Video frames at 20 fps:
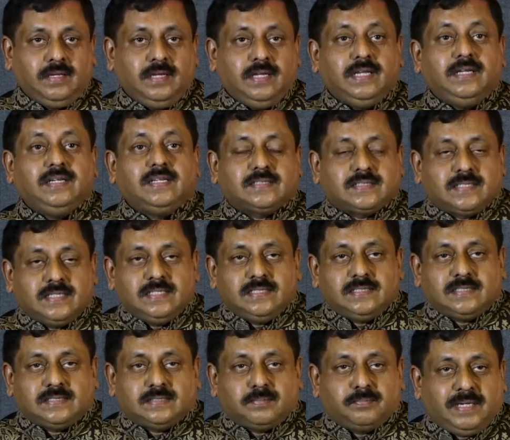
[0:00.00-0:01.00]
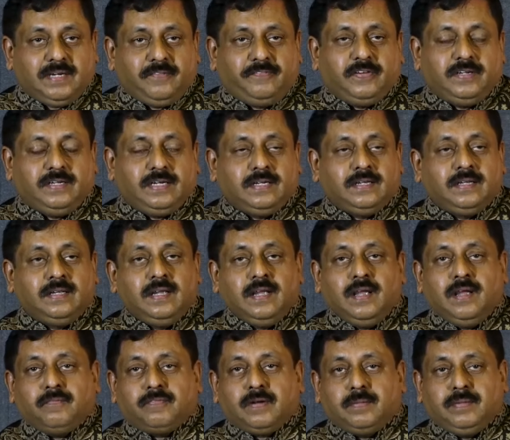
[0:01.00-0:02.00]
Industry is benefiting
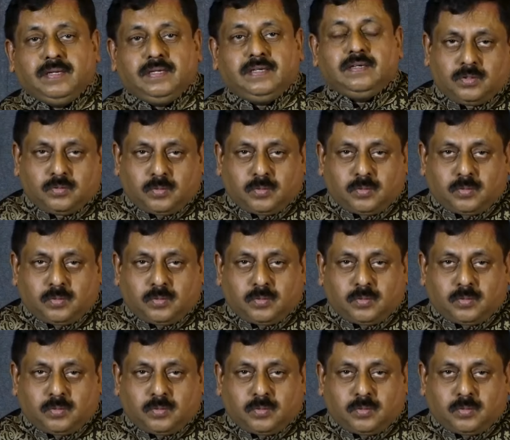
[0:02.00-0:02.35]
from it